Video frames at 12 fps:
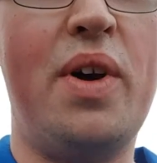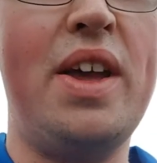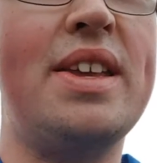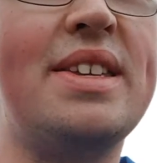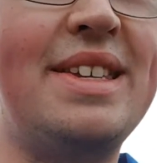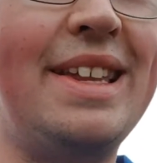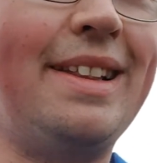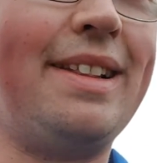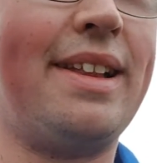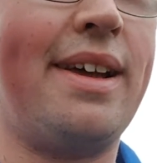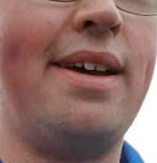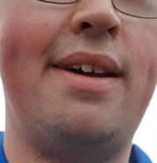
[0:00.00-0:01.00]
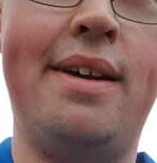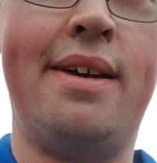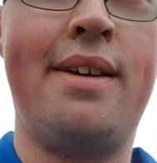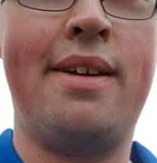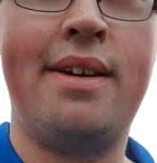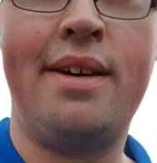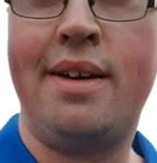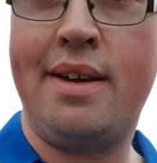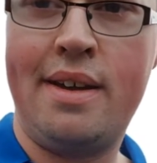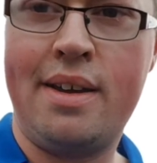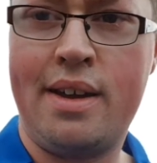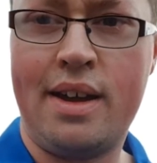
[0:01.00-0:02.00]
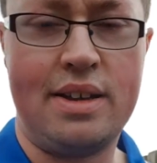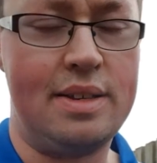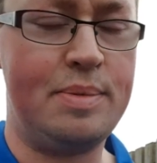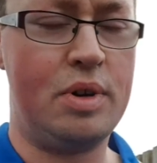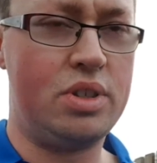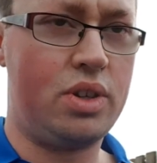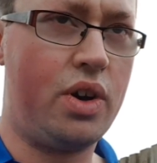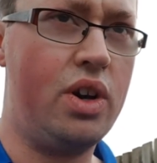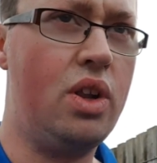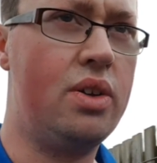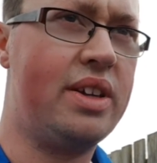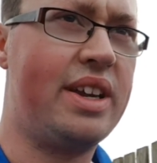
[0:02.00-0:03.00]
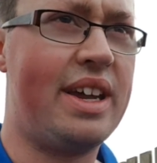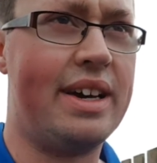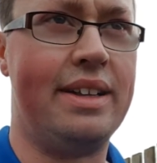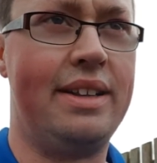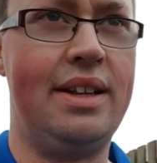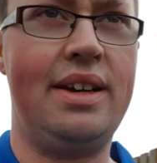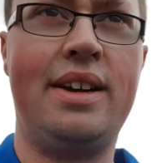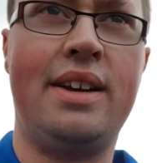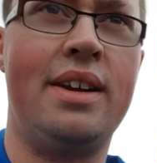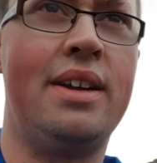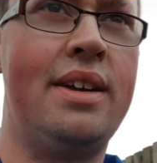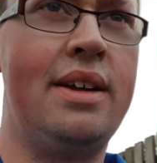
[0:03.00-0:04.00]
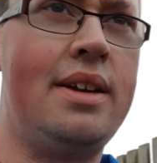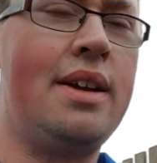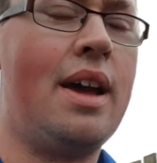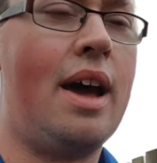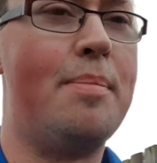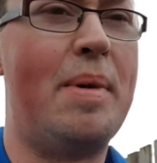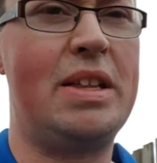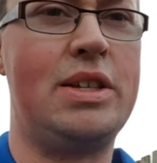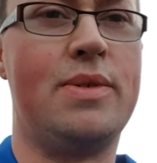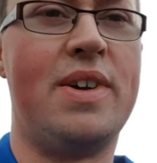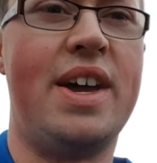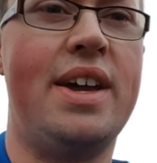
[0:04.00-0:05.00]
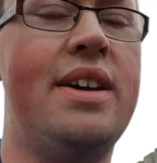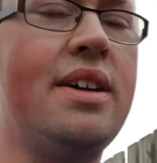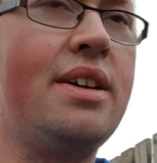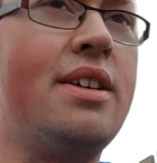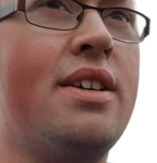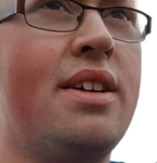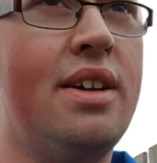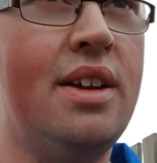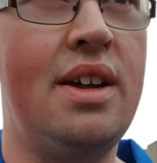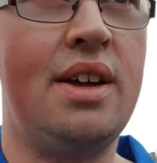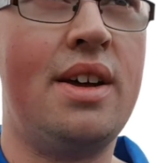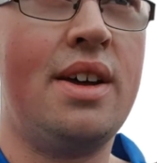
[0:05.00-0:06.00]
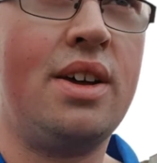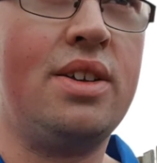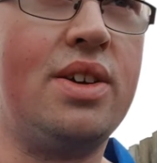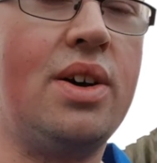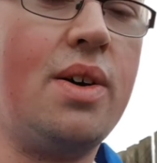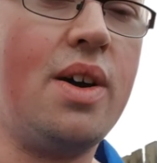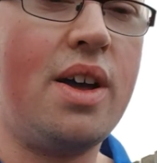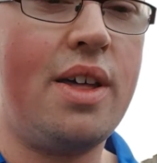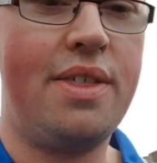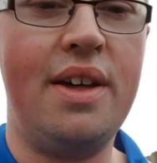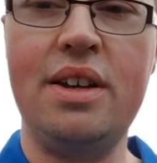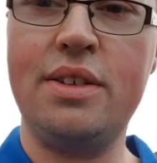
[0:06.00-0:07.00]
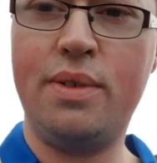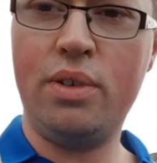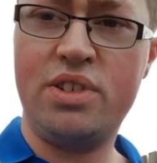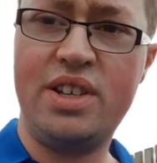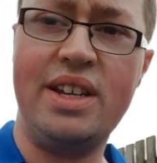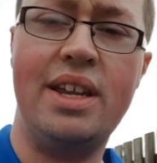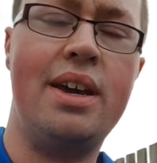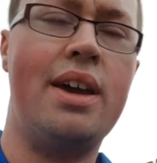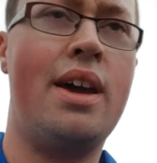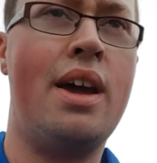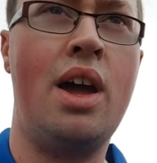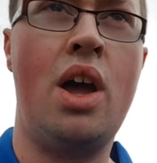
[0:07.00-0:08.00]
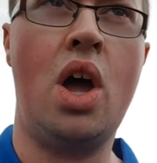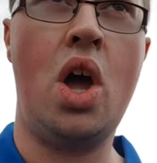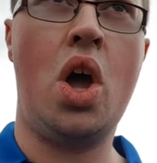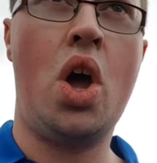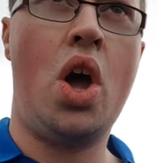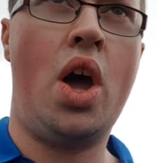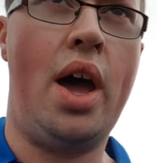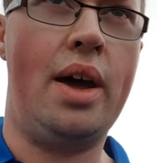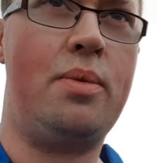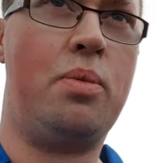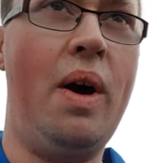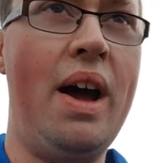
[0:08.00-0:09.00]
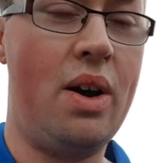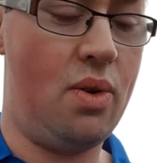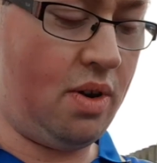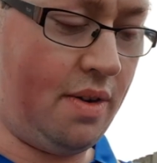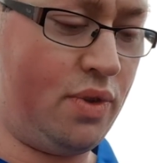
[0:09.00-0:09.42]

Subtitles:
way to Siddal, as opposed to going along the canal, a better way. So thanks for watching, and wow,